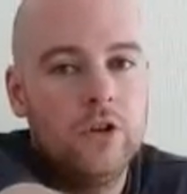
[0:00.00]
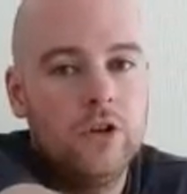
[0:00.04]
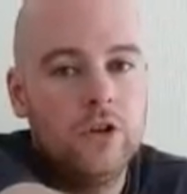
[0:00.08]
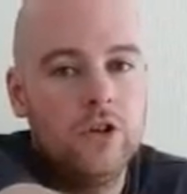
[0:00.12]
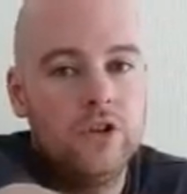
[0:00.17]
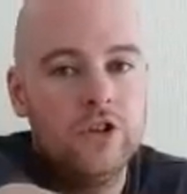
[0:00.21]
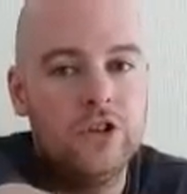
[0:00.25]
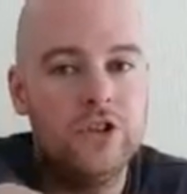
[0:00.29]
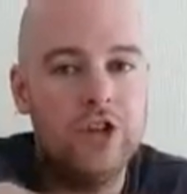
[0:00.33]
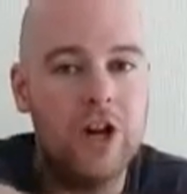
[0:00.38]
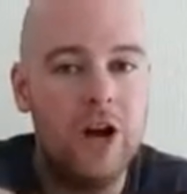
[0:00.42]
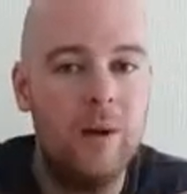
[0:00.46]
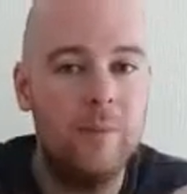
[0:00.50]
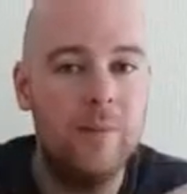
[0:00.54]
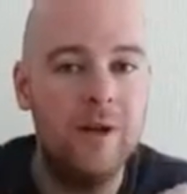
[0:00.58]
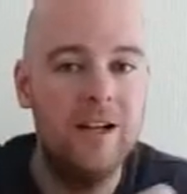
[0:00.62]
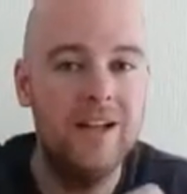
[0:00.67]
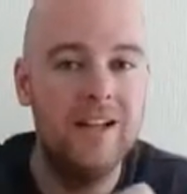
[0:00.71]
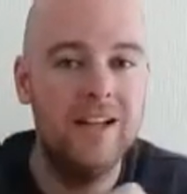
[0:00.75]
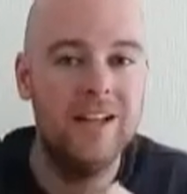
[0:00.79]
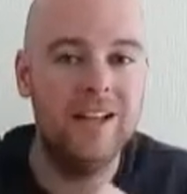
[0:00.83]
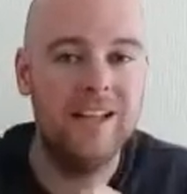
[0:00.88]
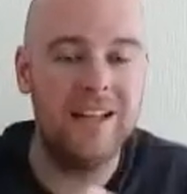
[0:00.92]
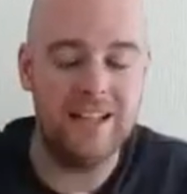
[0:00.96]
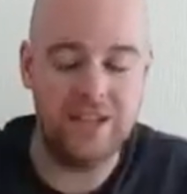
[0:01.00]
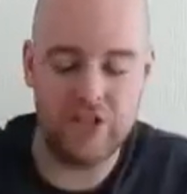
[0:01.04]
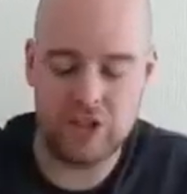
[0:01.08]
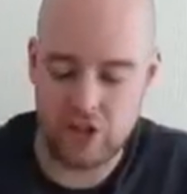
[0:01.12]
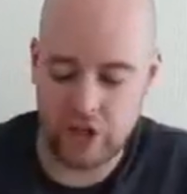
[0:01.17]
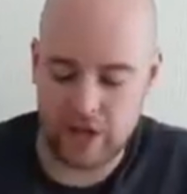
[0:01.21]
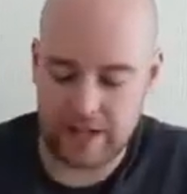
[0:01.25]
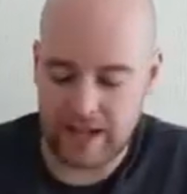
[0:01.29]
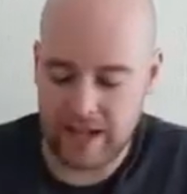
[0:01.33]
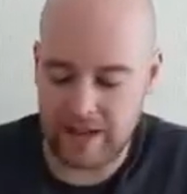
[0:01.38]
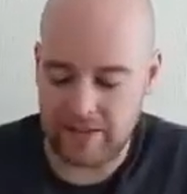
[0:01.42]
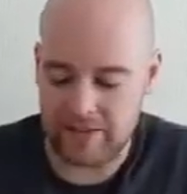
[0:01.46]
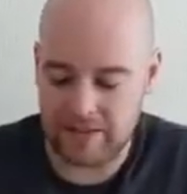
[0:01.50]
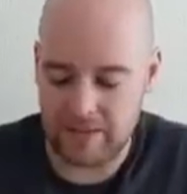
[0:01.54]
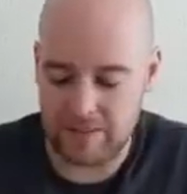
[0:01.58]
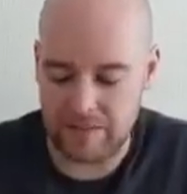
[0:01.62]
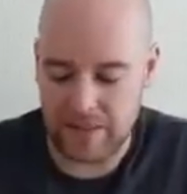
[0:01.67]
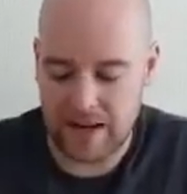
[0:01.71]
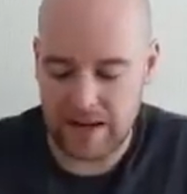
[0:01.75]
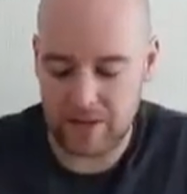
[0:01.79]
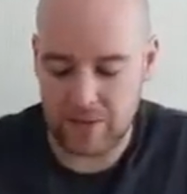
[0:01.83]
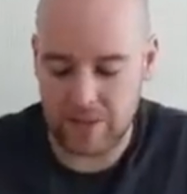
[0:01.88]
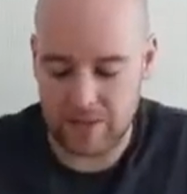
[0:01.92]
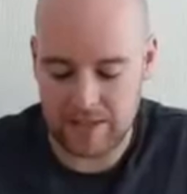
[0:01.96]
Good job. Let's try counting
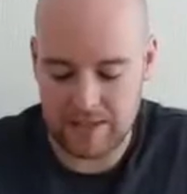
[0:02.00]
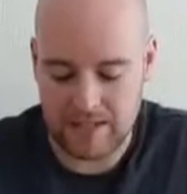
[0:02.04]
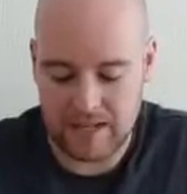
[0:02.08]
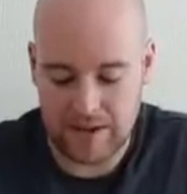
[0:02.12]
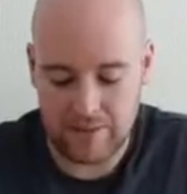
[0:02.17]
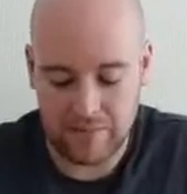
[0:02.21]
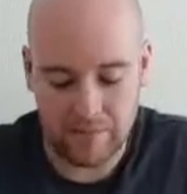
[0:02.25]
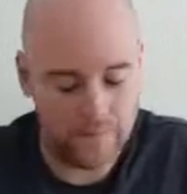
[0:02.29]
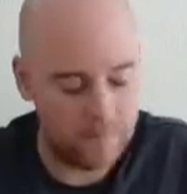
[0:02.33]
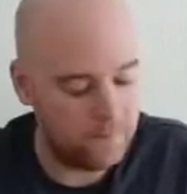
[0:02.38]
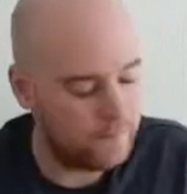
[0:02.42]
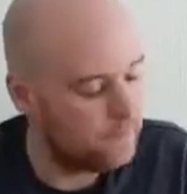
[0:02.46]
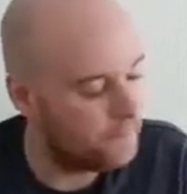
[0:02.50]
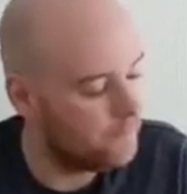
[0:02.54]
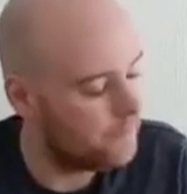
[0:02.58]
backwards now.